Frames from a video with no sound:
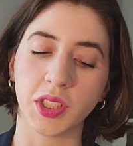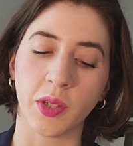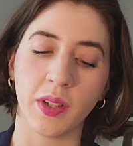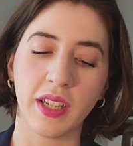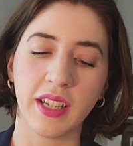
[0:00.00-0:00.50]

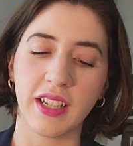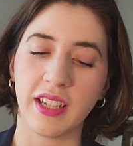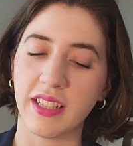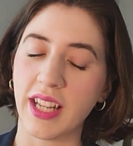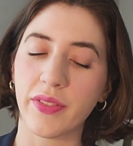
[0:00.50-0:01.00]
So
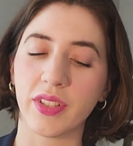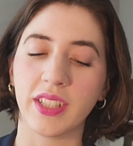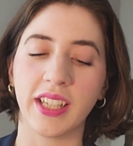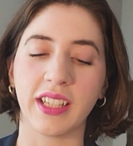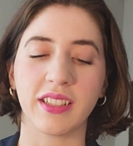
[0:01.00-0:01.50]

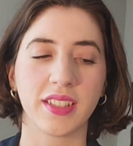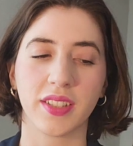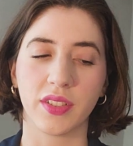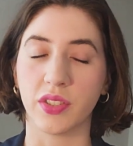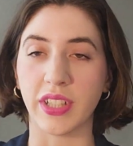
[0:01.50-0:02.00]
definitely
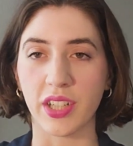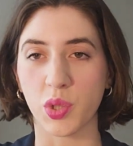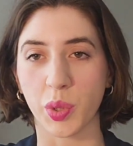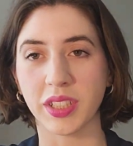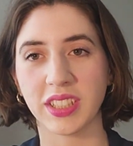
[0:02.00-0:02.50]

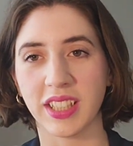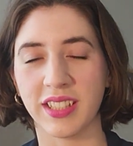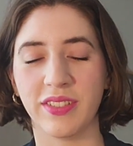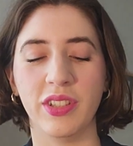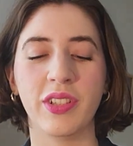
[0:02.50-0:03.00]
great choice.
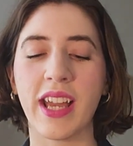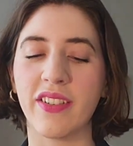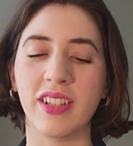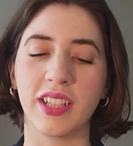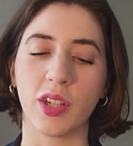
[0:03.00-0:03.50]
You
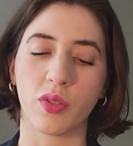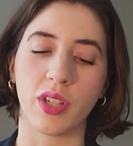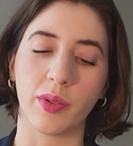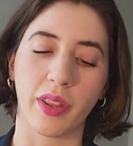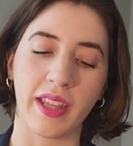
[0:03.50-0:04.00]
can't really go
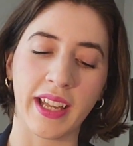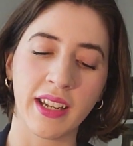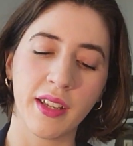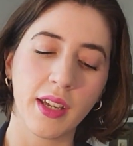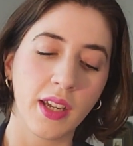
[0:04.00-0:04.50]
wrong with that.